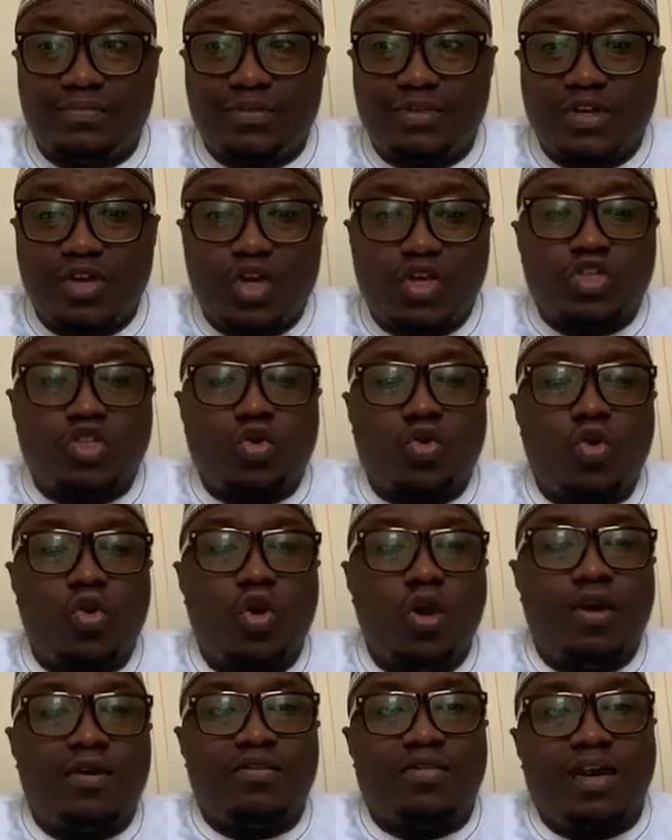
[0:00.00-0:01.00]
So
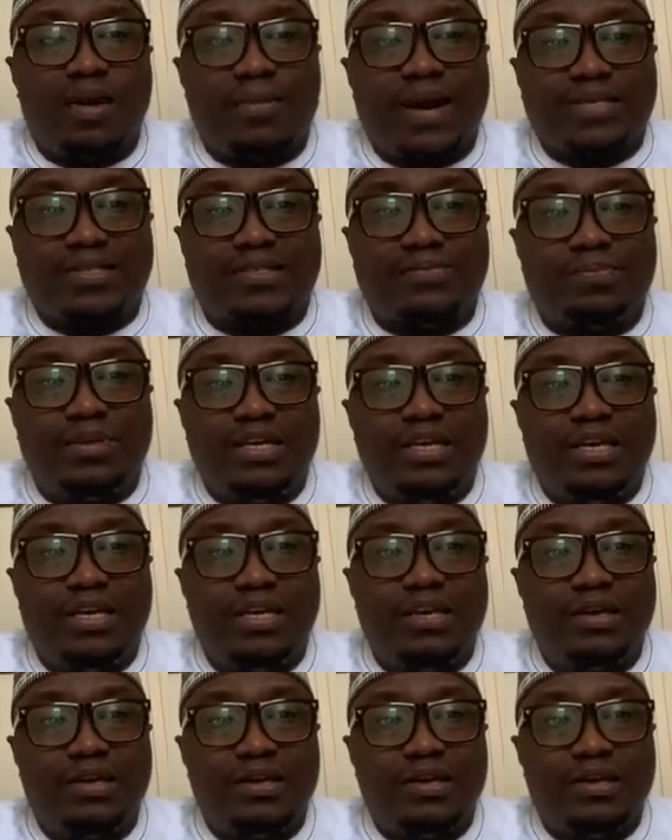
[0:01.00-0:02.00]
there must
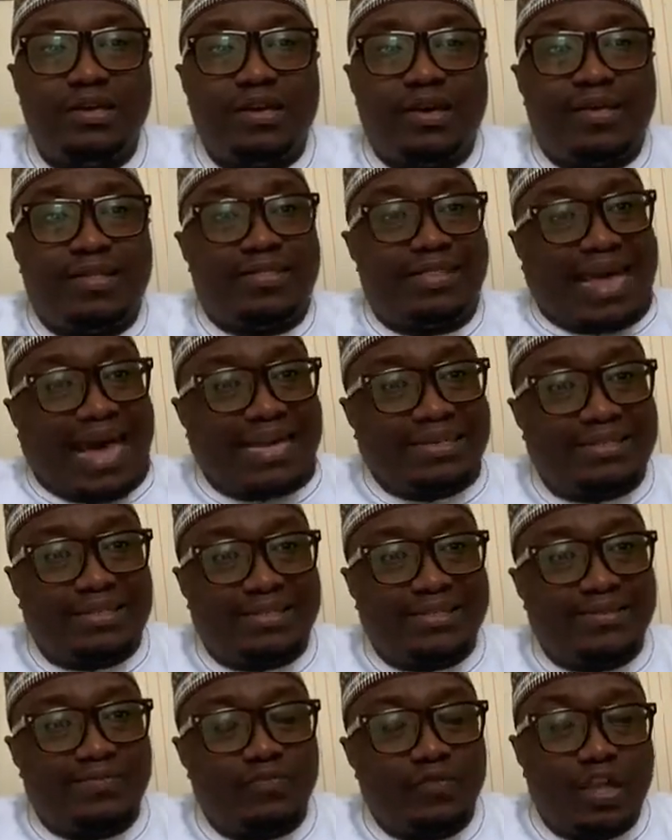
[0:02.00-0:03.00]
be that
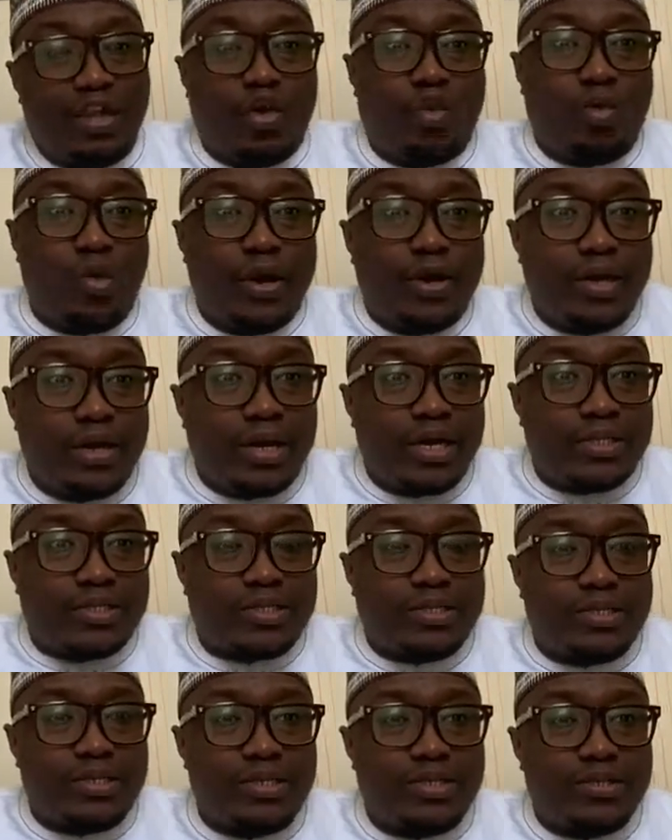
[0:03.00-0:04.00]

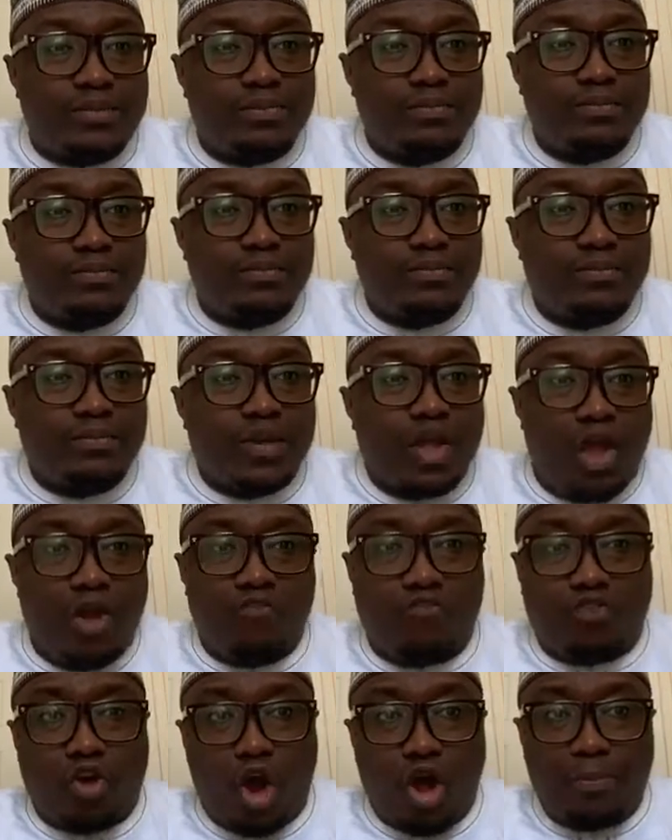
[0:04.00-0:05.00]
witness
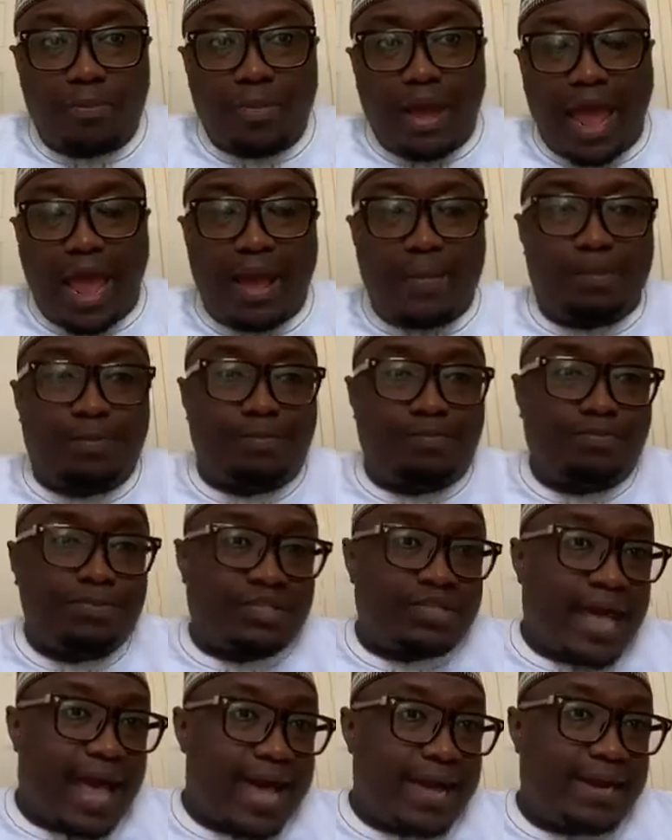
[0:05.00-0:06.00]
from her
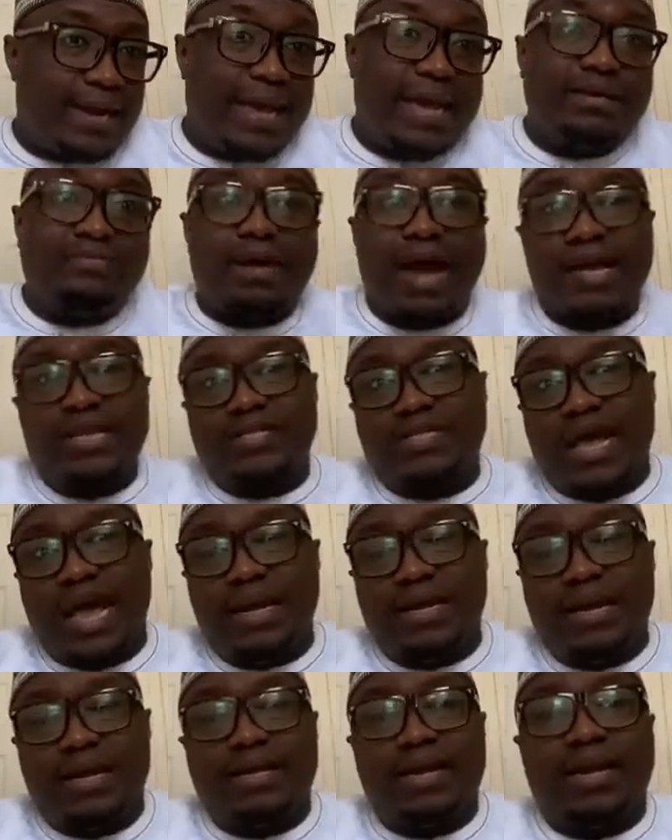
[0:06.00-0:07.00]
side and my
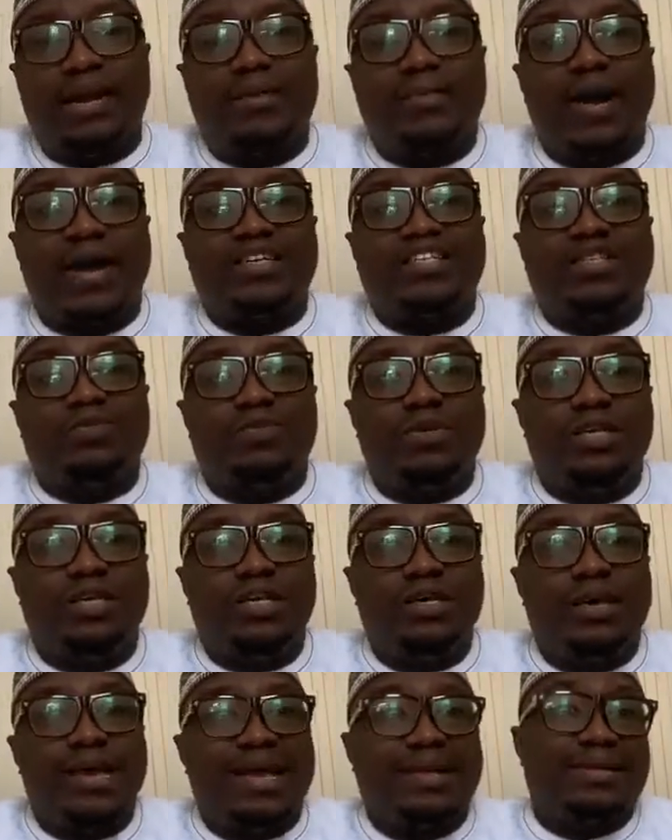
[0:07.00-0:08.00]
side, and then there must
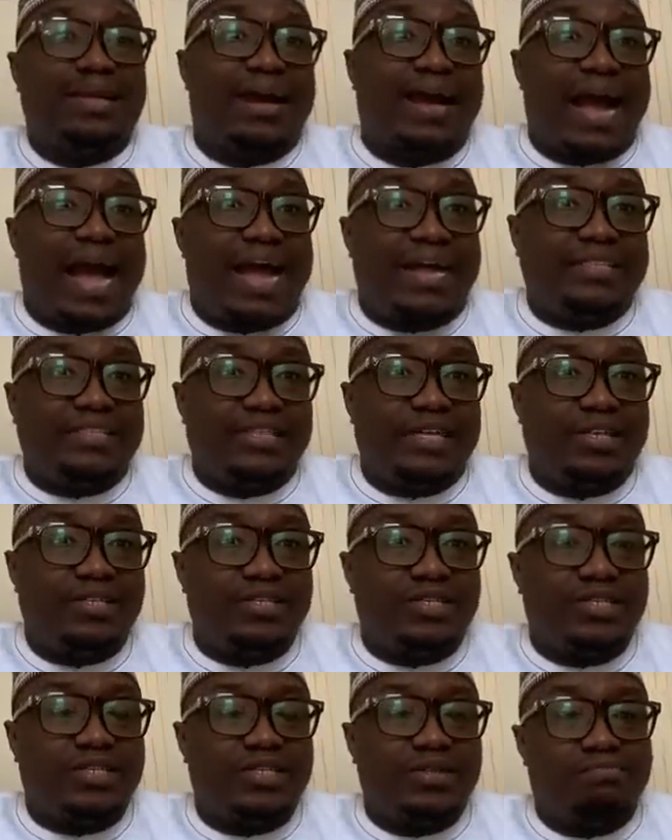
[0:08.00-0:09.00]
be the
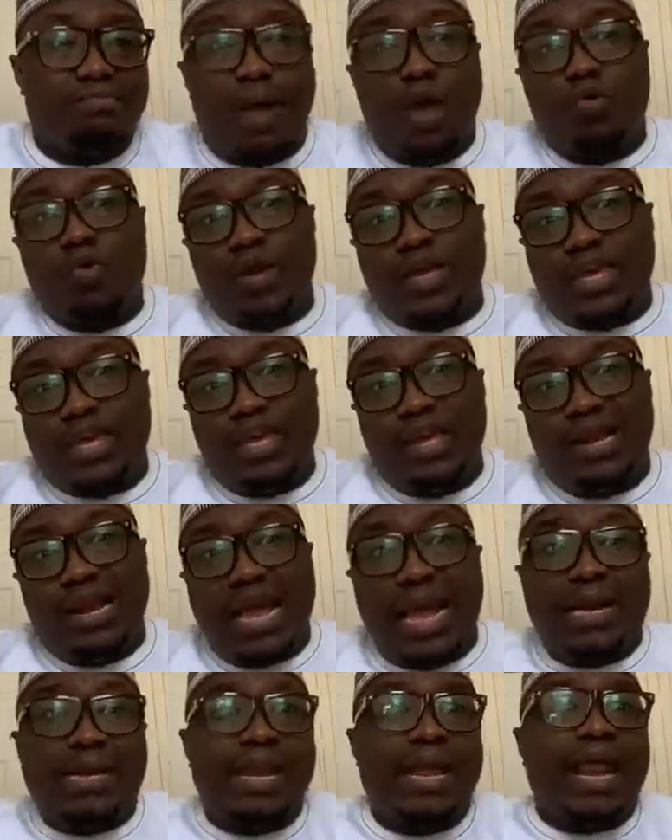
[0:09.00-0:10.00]
guardians, my wakil
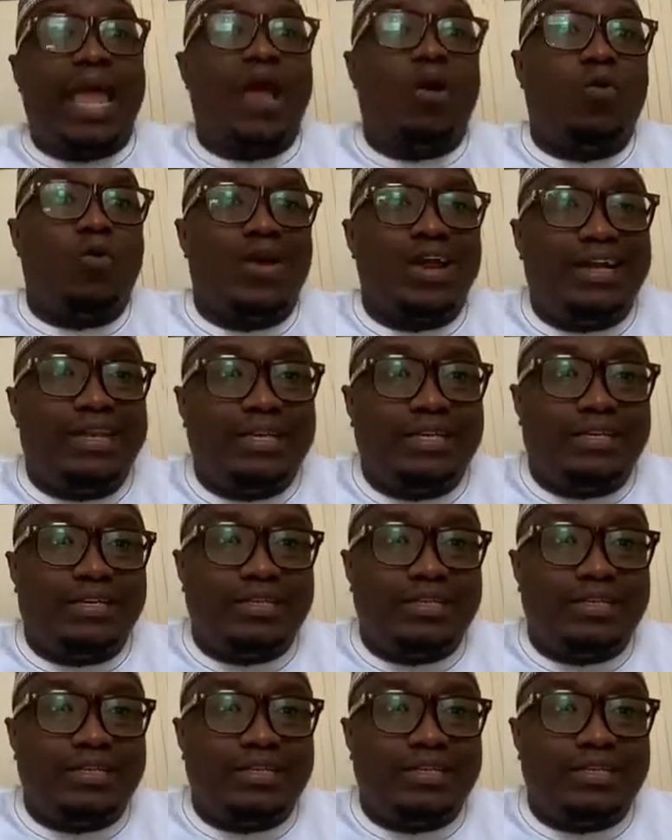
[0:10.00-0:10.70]
and then her wali.